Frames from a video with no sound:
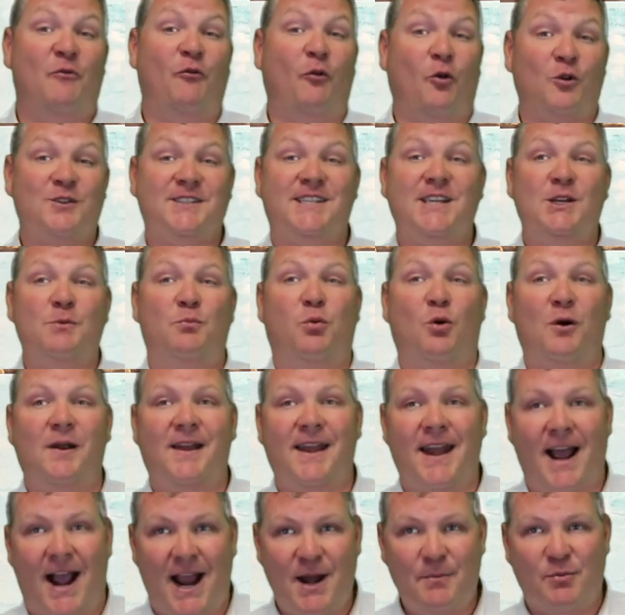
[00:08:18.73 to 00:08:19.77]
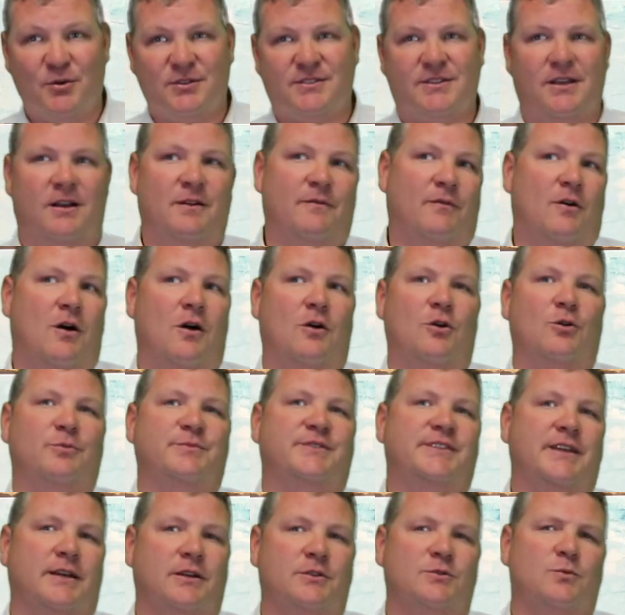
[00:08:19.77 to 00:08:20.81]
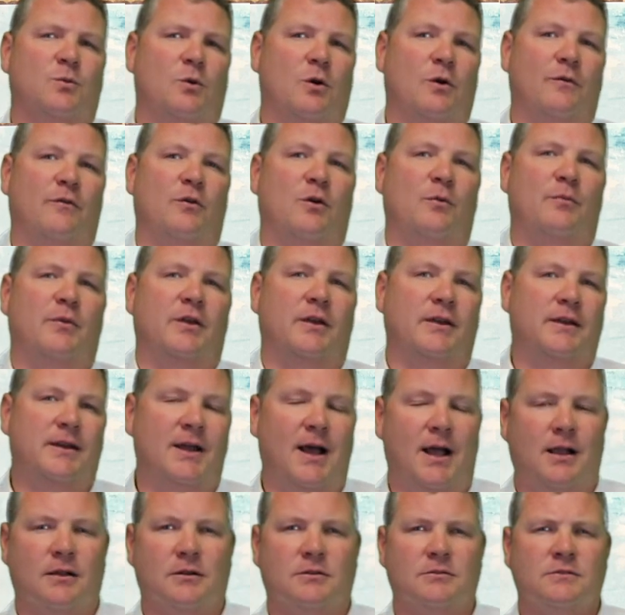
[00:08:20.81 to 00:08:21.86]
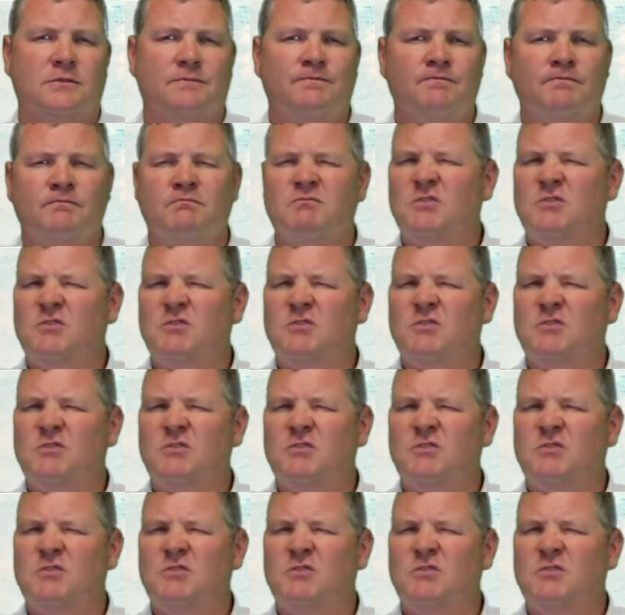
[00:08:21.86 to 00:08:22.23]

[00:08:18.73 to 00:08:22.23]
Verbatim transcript: 14.9% of all home sales were over a million dollars.